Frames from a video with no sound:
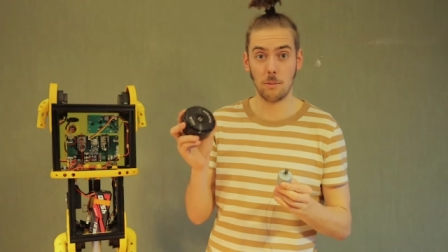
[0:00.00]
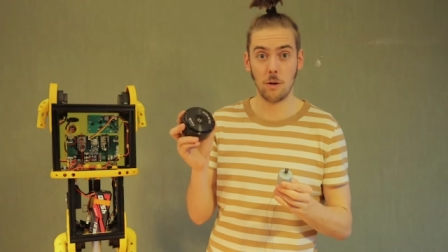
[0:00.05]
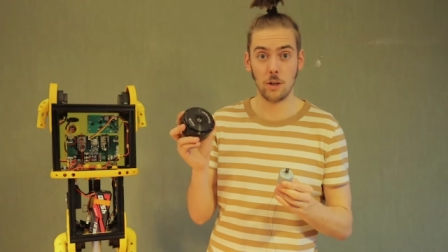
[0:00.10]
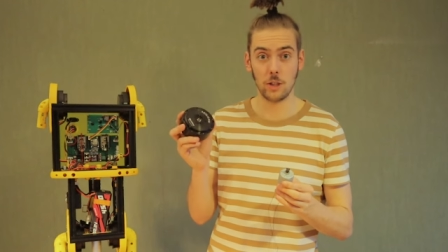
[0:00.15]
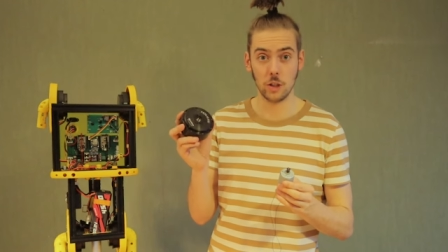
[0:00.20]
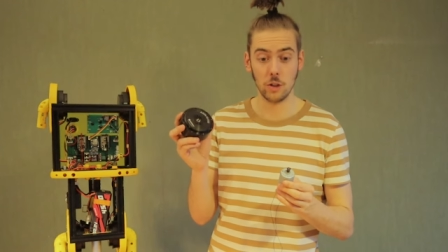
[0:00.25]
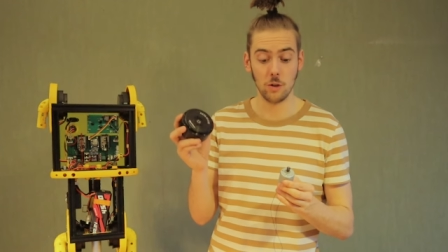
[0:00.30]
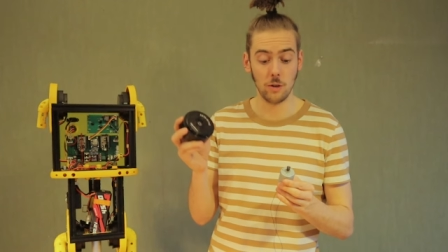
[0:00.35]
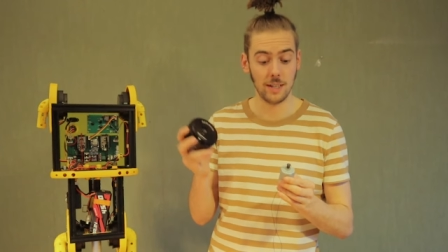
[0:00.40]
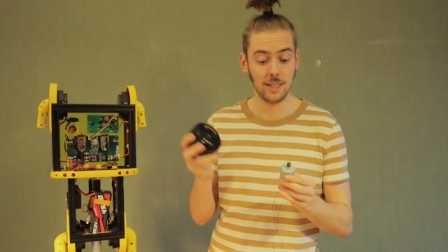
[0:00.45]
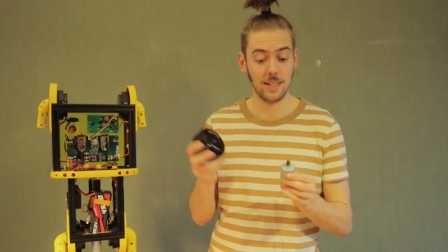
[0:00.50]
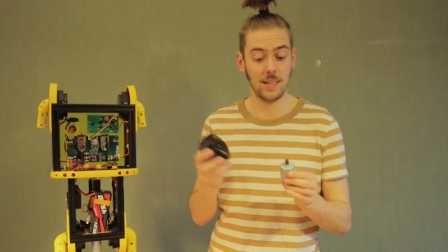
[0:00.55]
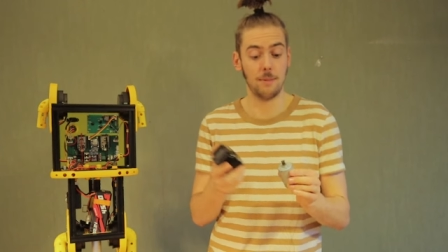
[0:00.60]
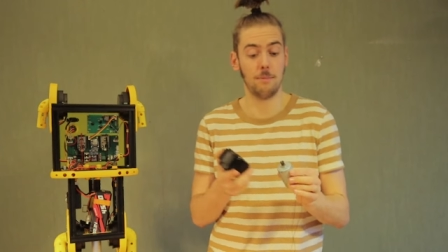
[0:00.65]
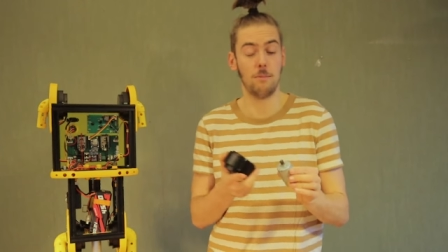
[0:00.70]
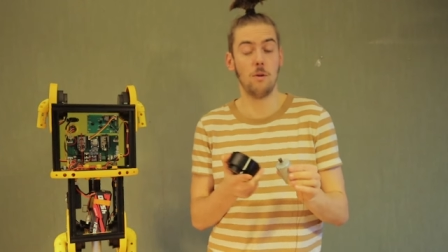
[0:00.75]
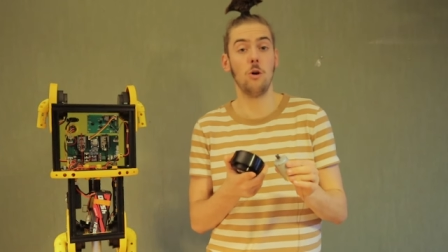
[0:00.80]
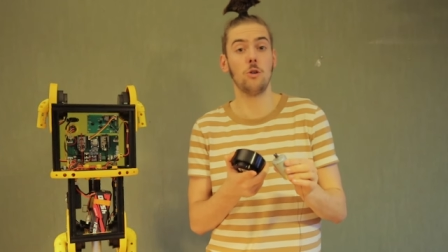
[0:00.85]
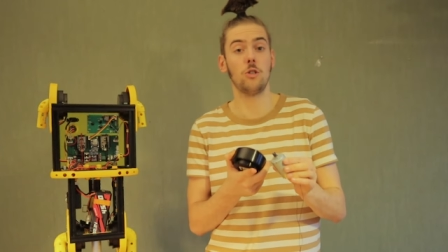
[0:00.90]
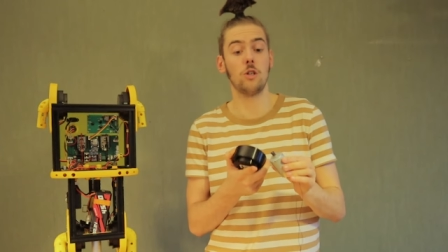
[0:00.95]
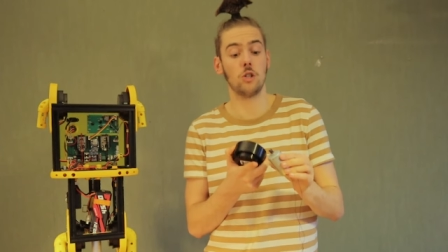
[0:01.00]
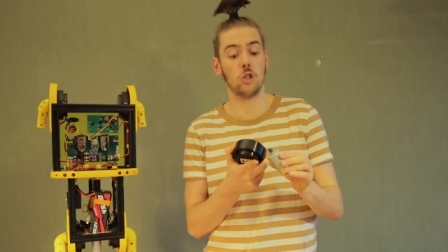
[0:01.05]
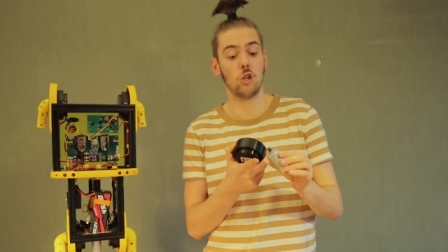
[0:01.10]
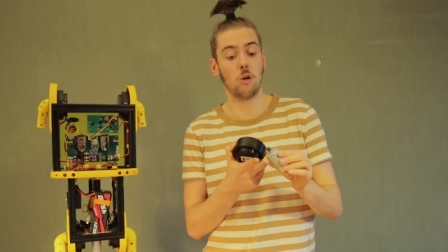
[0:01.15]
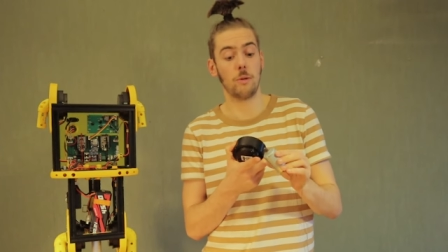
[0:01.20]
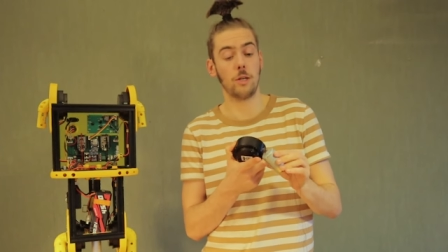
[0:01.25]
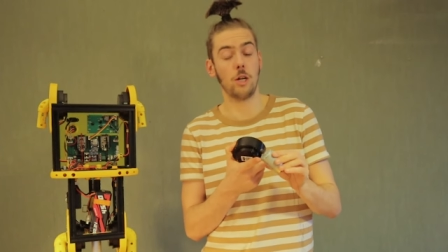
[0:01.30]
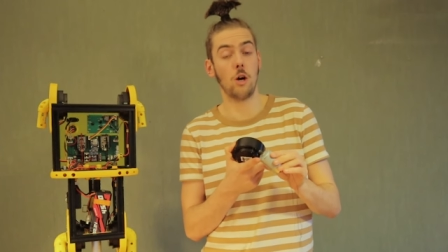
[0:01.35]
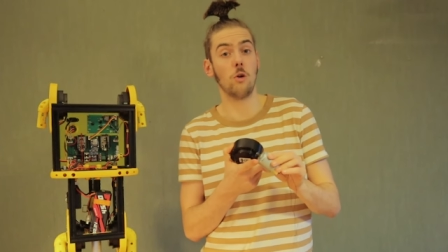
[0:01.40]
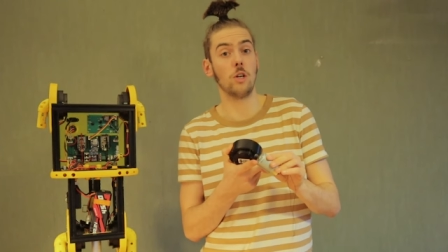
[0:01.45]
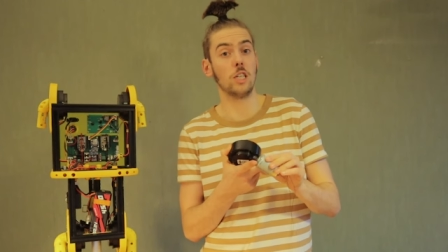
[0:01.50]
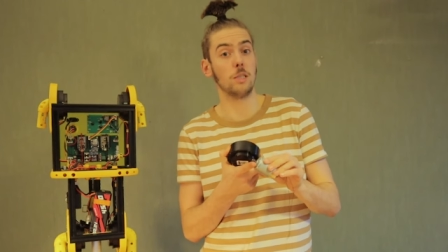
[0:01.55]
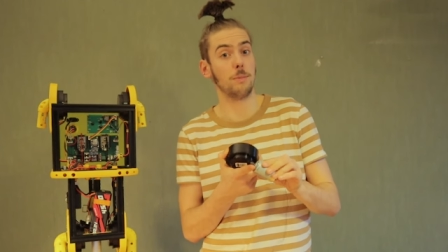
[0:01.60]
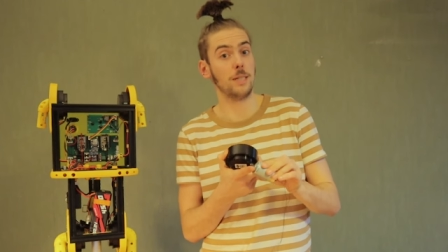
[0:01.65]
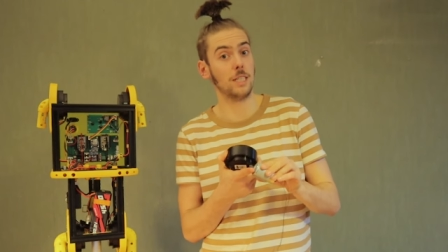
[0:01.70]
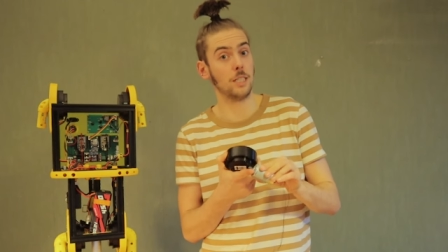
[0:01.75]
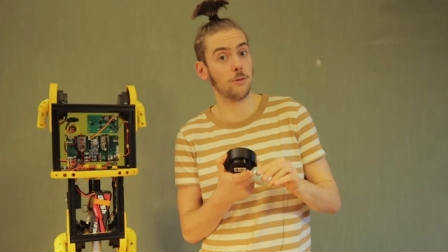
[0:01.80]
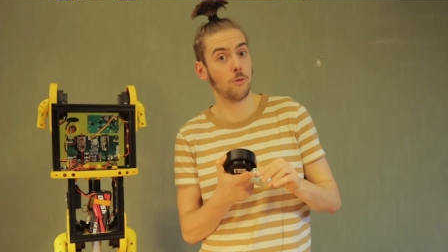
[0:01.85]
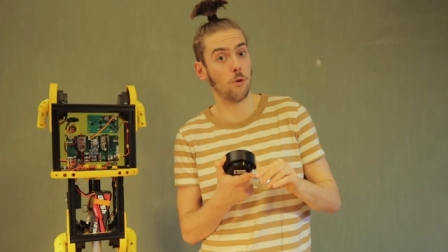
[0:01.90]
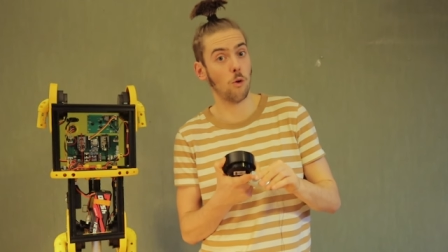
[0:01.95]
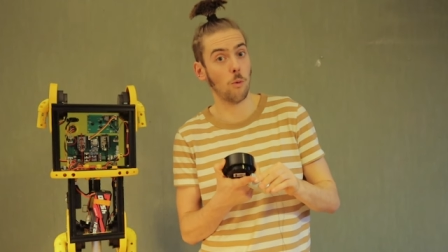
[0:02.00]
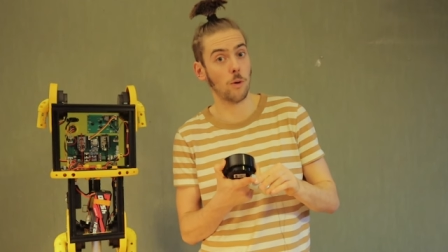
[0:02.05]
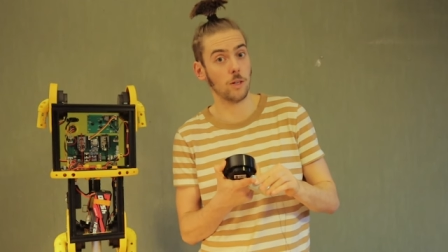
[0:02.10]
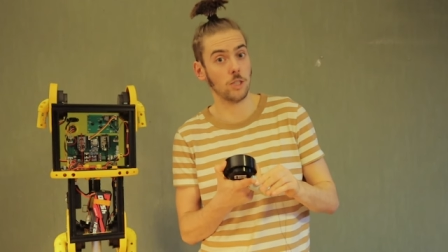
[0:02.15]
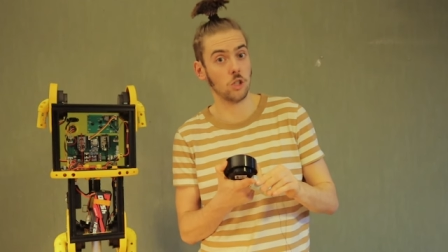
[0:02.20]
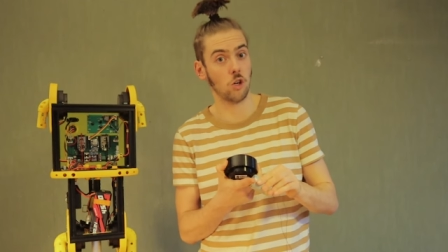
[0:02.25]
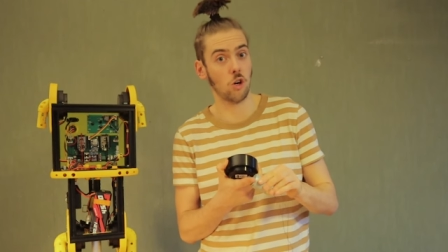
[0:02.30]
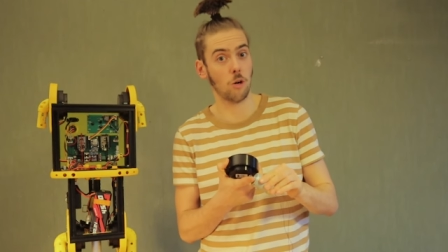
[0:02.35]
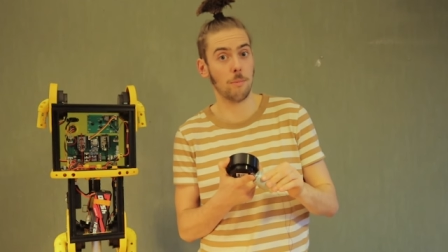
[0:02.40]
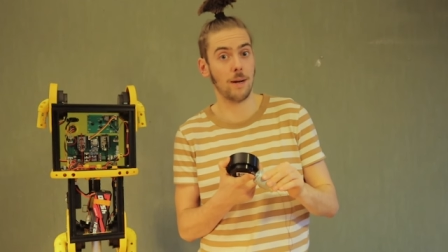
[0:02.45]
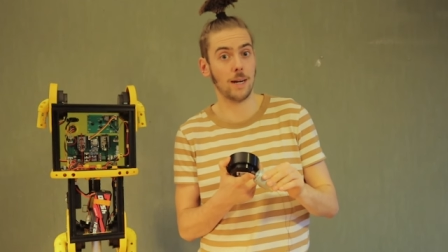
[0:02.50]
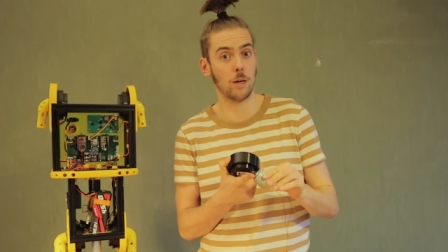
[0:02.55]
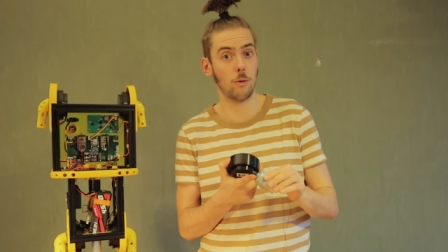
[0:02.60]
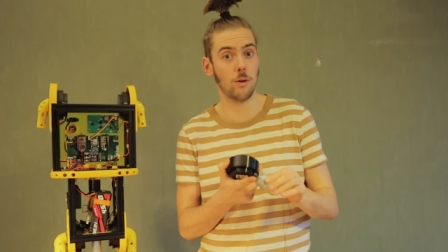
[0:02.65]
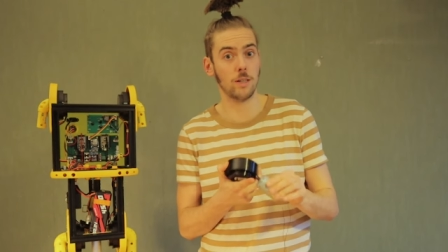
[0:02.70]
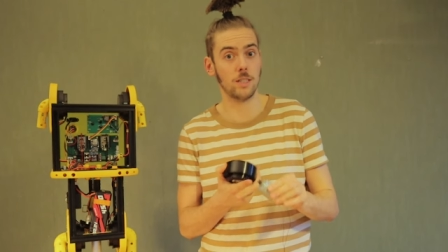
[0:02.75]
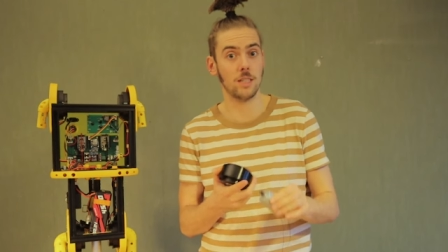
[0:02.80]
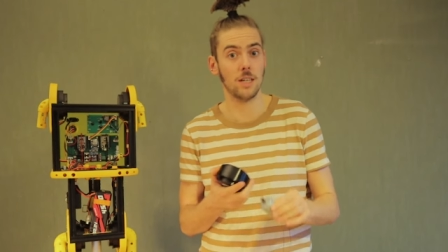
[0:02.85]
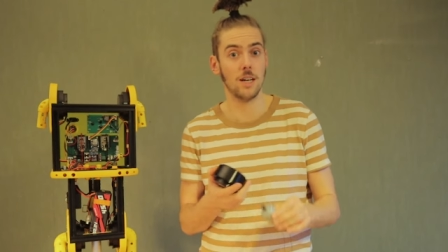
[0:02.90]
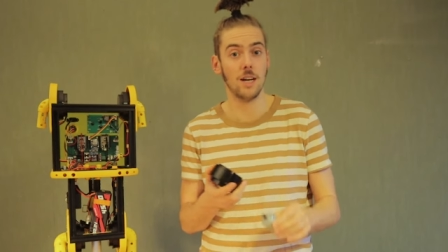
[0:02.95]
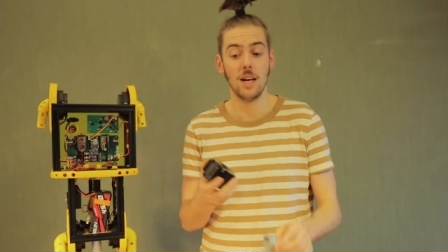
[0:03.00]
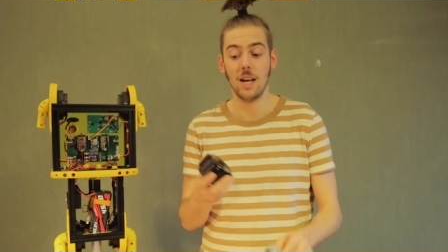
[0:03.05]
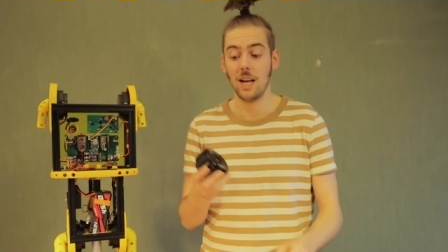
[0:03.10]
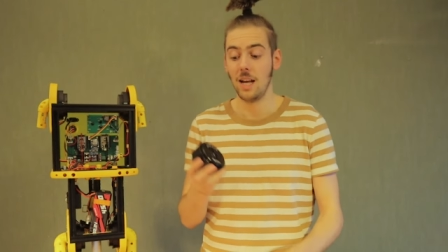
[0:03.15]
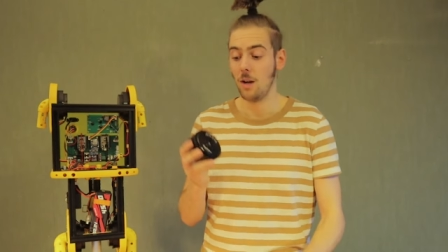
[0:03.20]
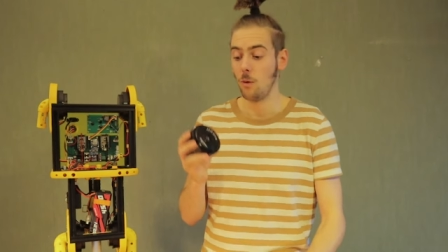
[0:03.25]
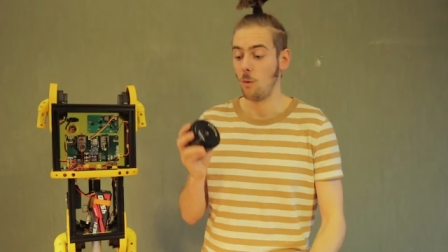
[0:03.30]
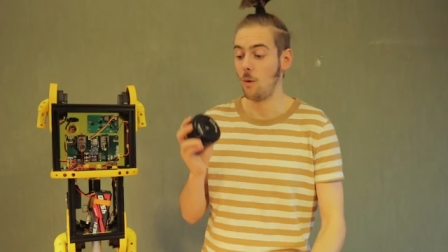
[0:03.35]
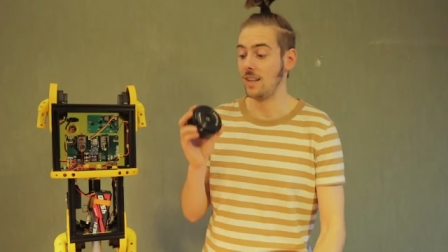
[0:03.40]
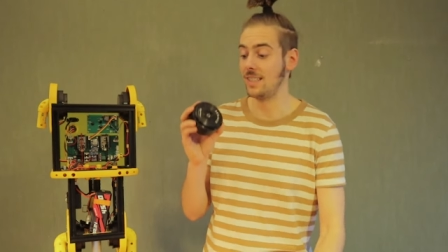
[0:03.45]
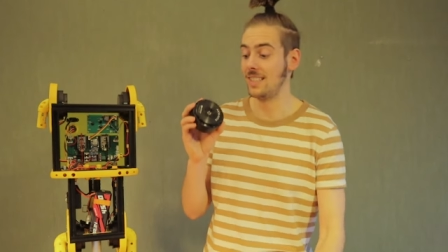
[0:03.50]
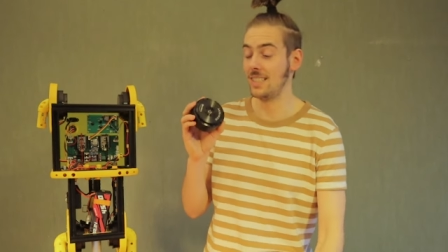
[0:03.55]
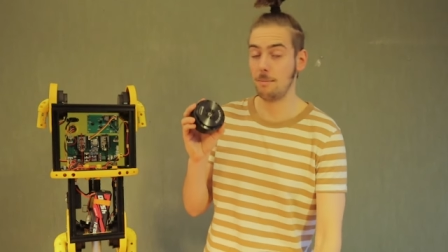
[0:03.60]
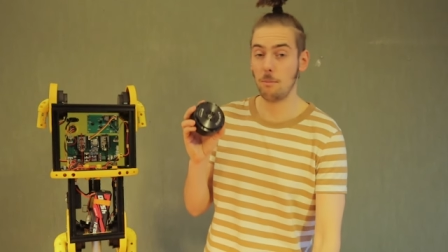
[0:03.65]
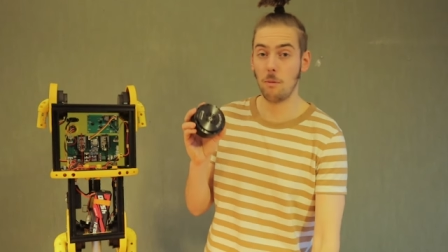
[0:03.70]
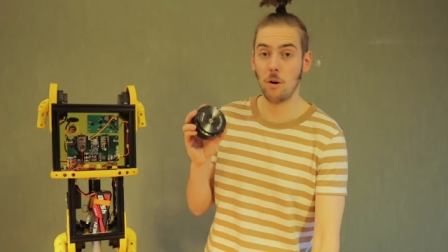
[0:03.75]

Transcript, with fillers: module is that a motor normally only spins forwards or backwards, whereas this